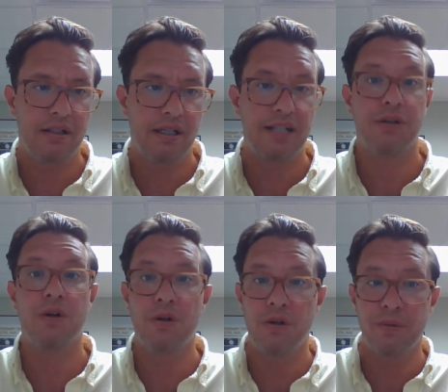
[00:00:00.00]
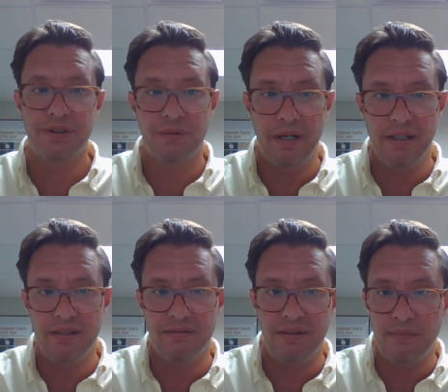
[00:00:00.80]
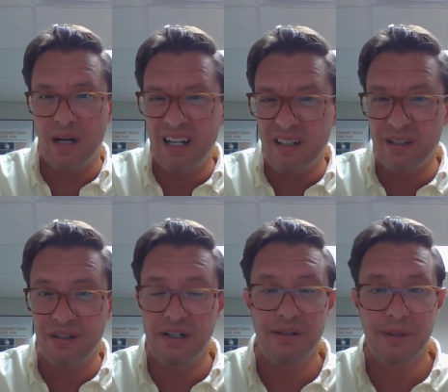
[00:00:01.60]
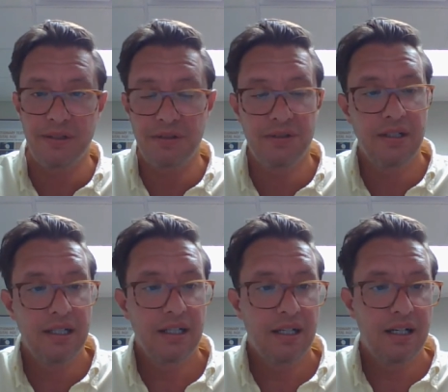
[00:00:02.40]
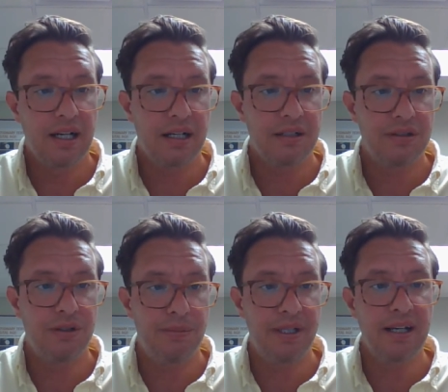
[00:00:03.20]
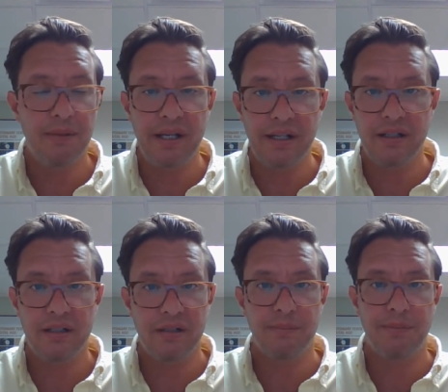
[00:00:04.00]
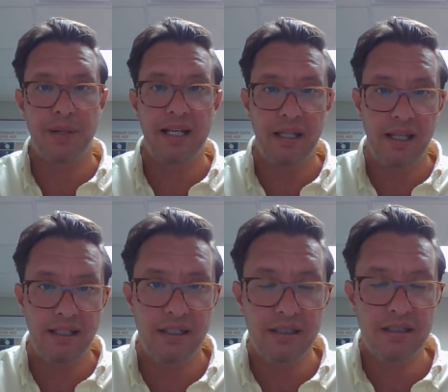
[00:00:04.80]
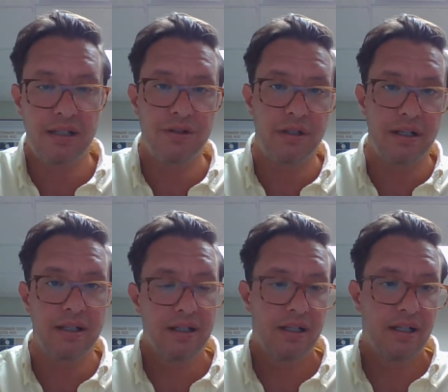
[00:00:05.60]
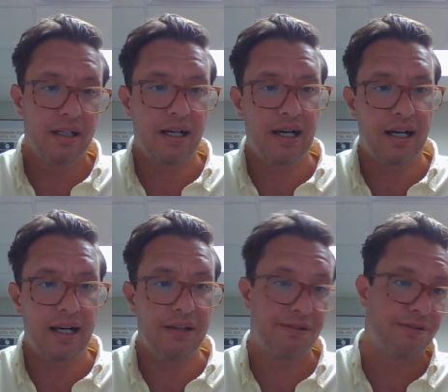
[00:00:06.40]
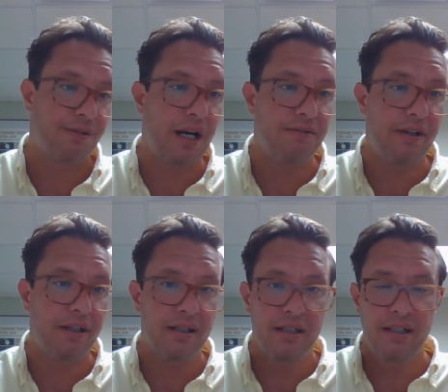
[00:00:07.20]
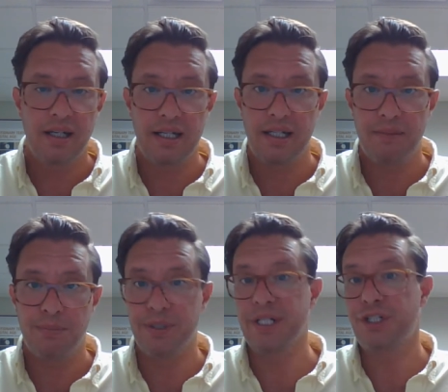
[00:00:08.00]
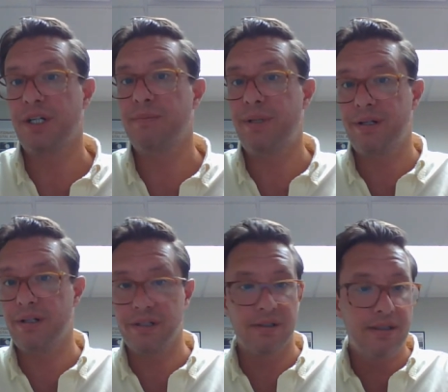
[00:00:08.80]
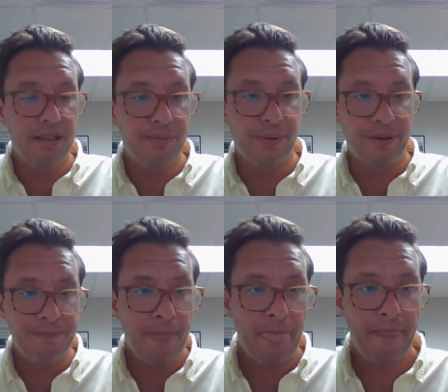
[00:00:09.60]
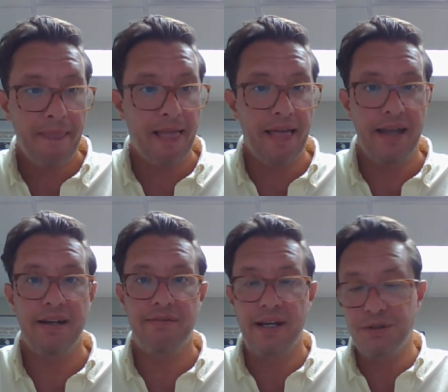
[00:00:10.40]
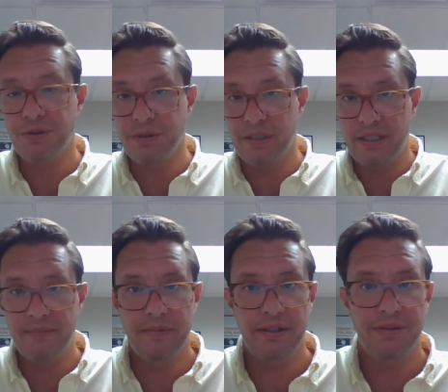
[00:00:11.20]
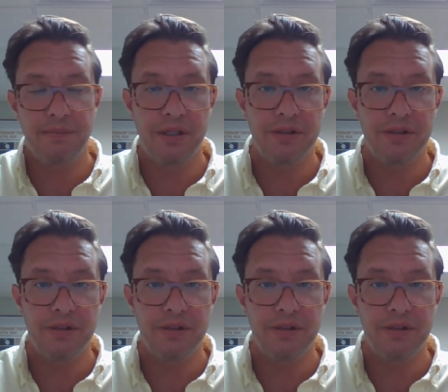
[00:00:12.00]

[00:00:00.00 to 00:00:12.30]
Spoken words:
as a whole was a relatively minor trading post to becoming, by the 18th century, a thriving British imperial seaport and eventually the